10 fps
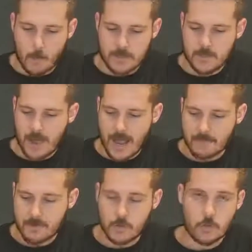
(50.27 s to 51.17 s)
going to
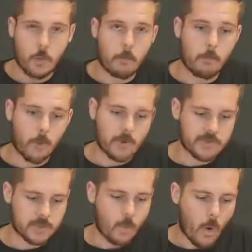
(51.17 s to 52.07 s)
have to boil
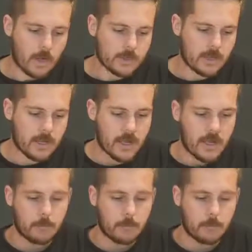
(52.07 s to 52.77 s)
some water,